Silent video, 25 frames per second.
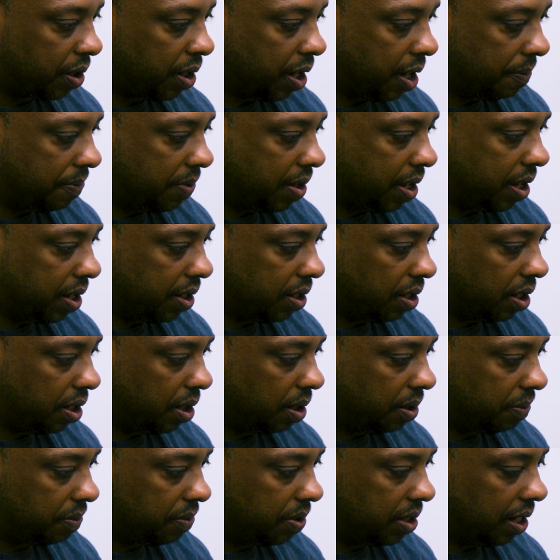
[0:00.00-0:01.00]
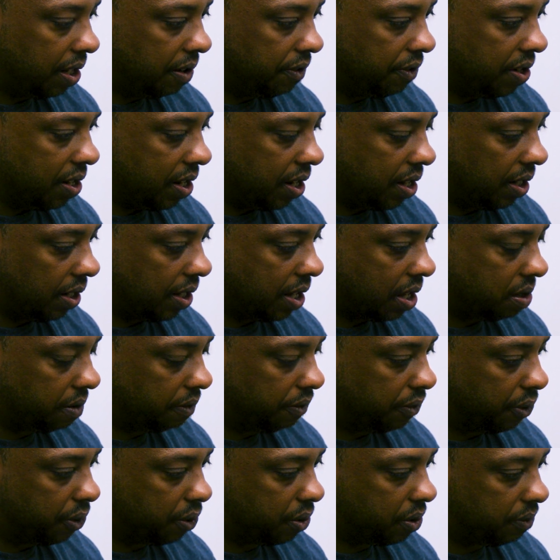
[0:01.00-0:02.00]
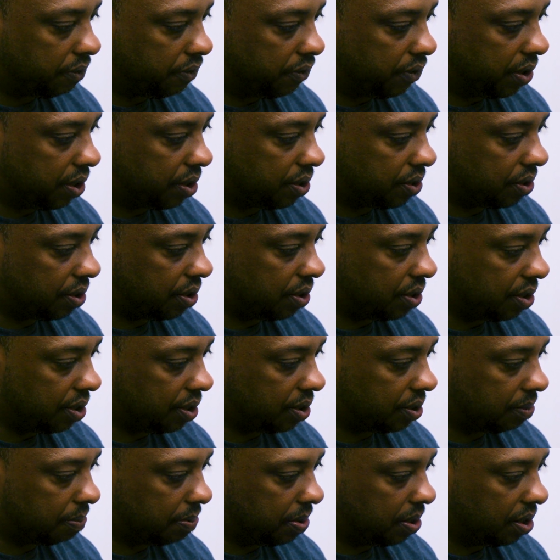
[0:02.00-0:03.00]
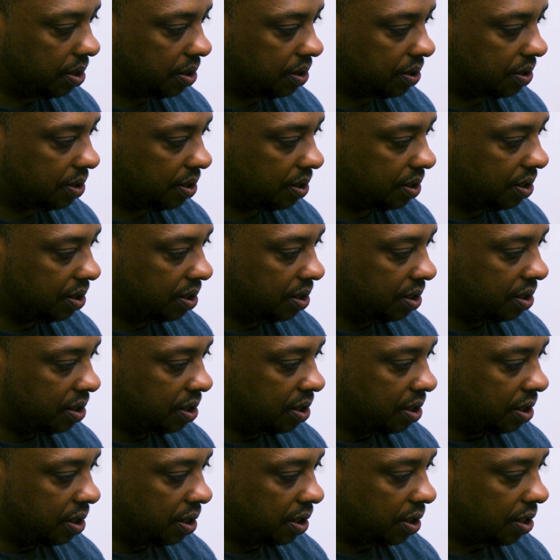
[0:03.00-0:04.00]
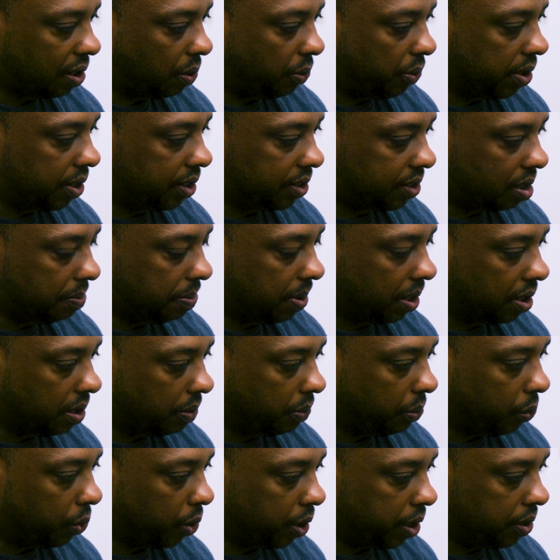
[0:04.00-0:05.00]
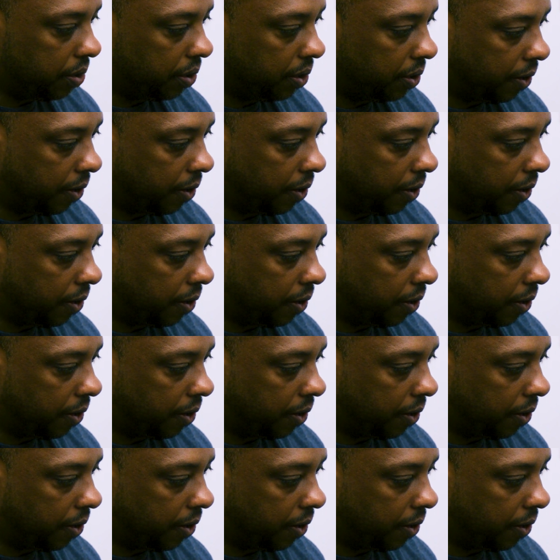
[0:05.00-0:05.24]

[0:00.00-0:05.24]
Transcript: I'm not deviating how the form fits to this piece because I want it to become one.